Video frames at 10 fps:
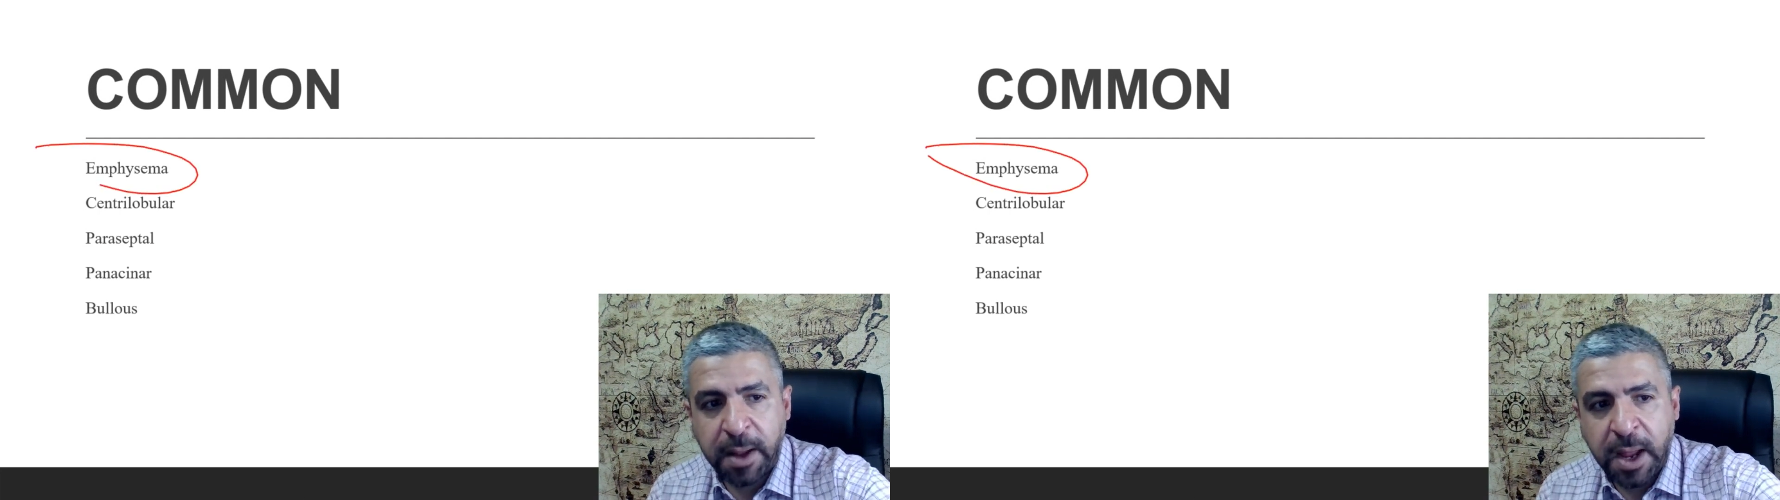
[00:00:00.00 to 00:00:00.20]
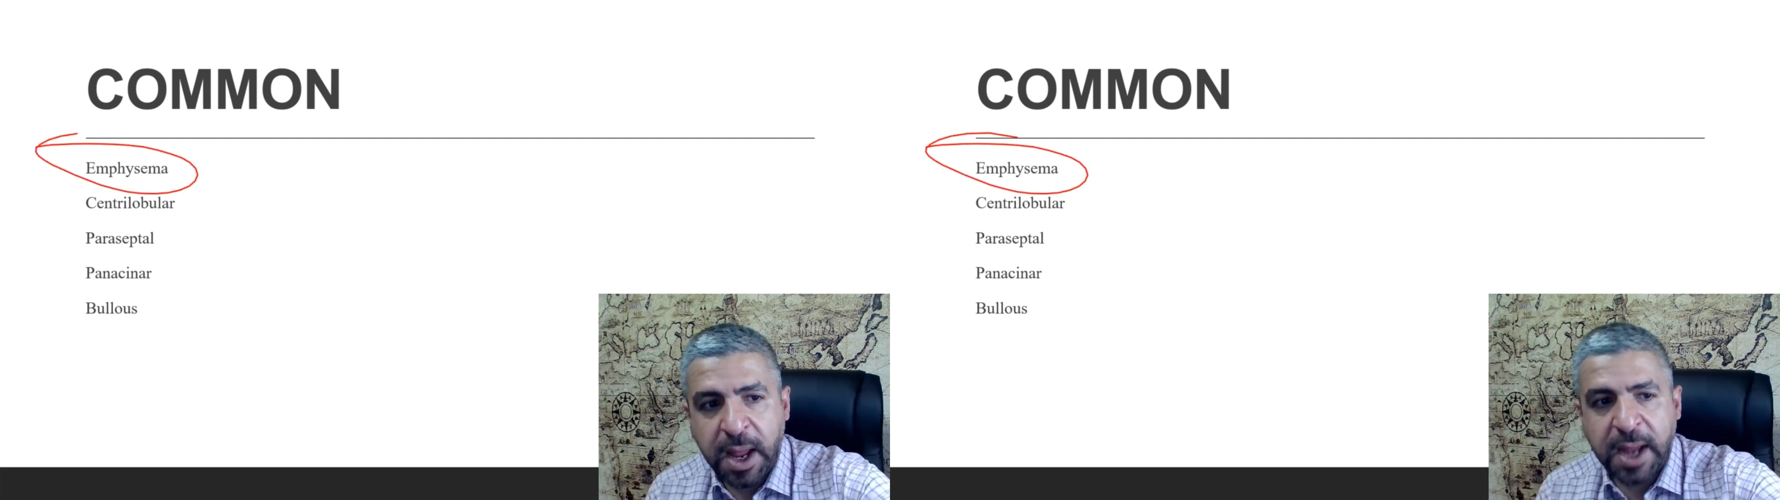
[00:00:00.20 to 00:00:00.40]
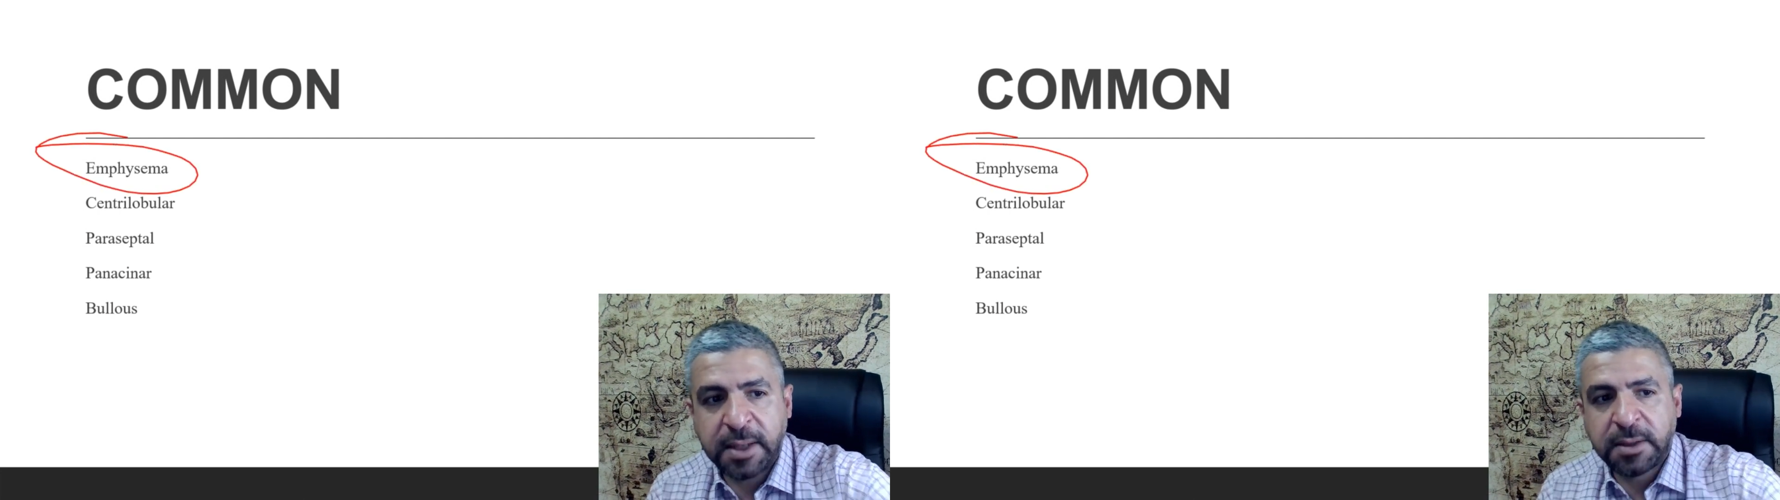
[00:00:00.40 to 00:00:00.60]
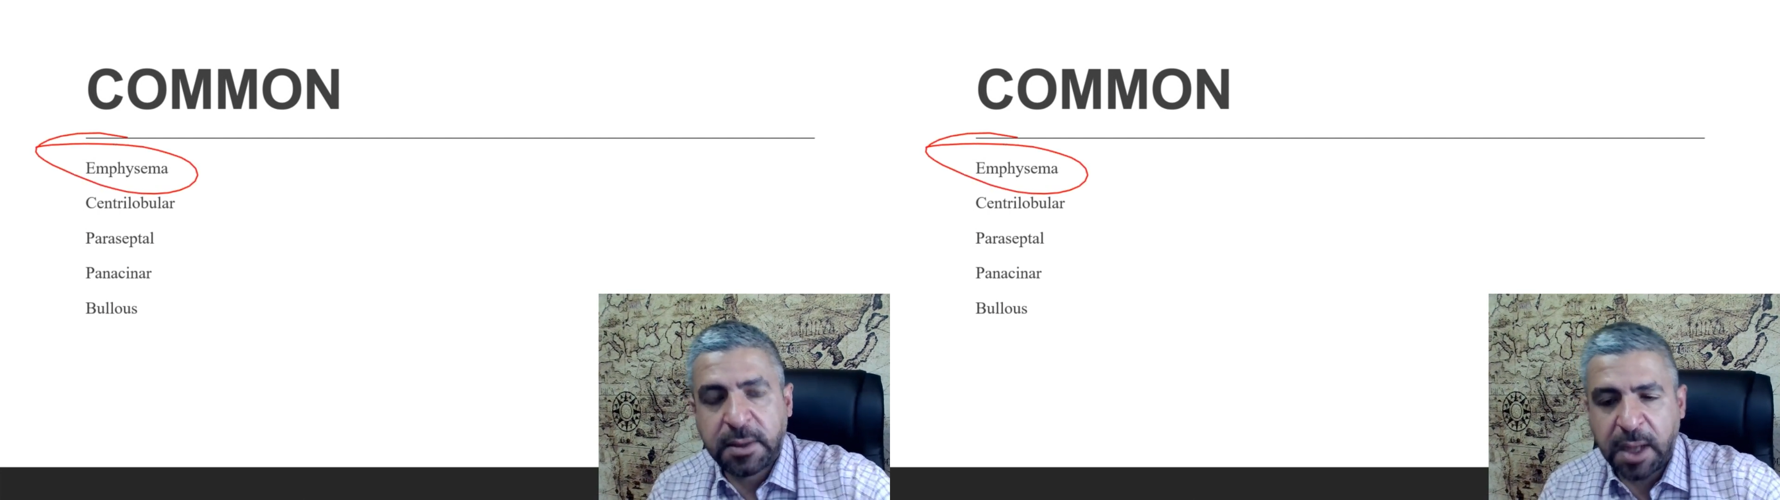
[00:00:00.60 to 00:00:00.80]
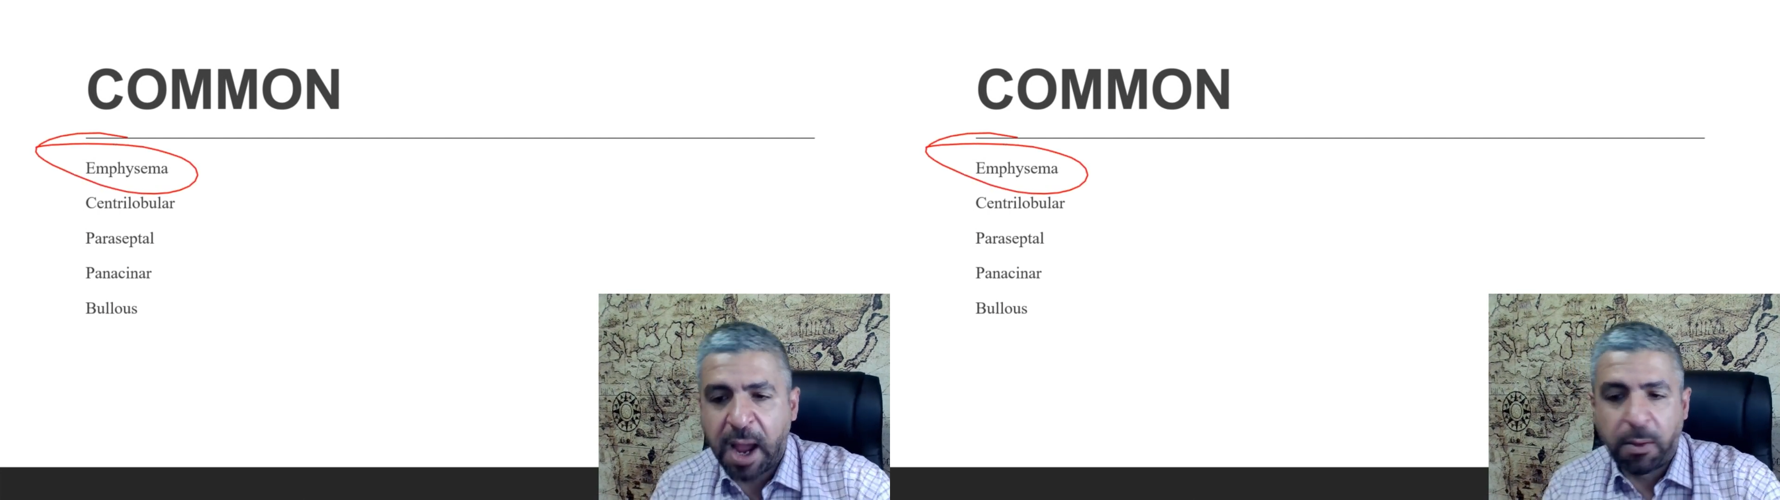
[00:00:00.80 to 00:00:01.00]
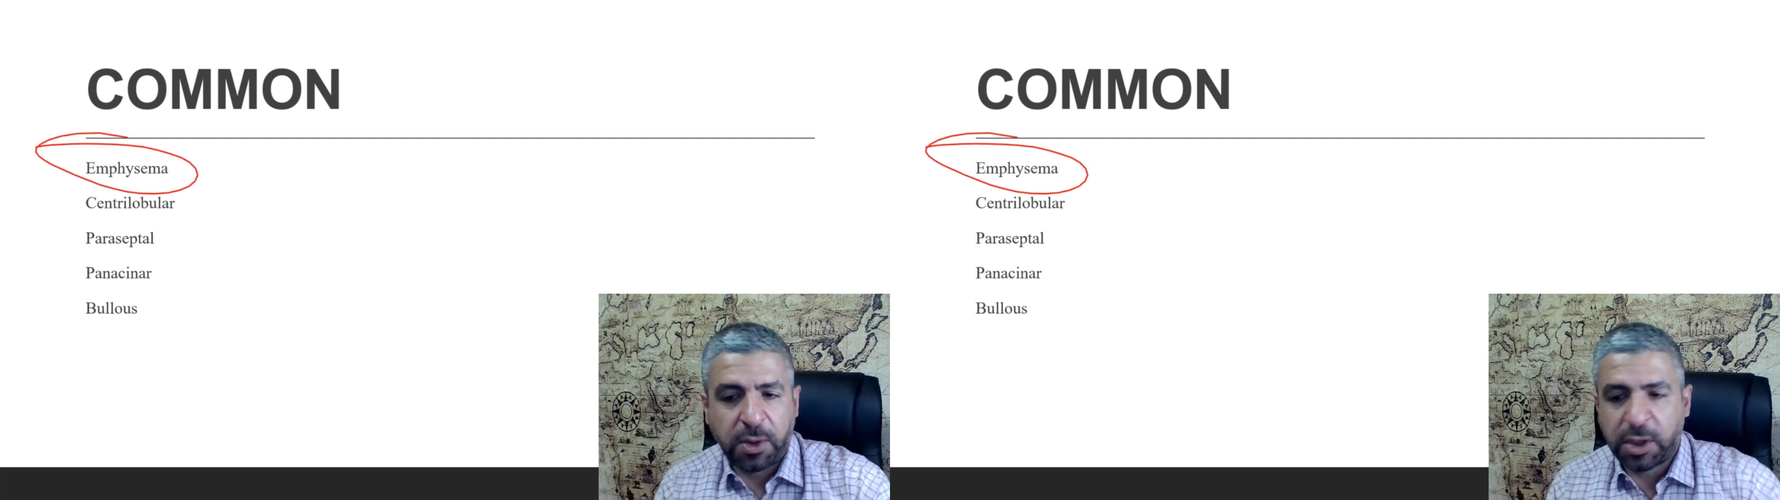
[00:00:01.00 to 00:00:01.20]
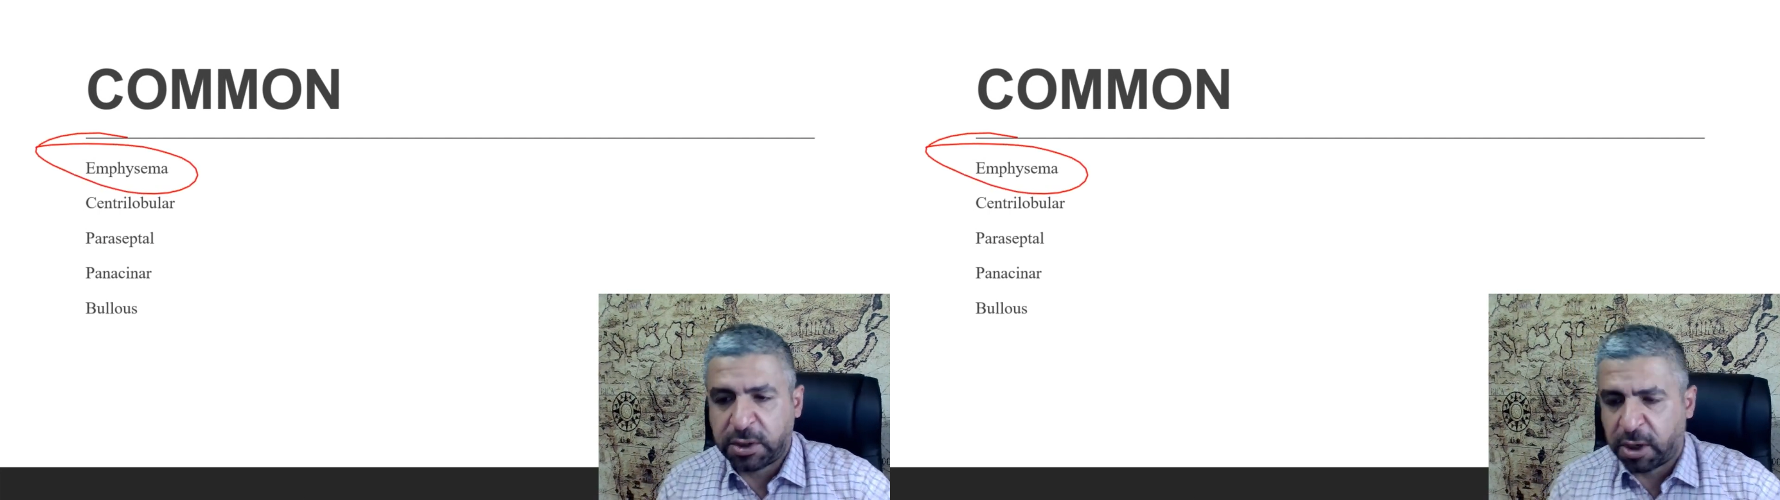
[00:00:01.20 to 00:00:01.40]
And I will not talk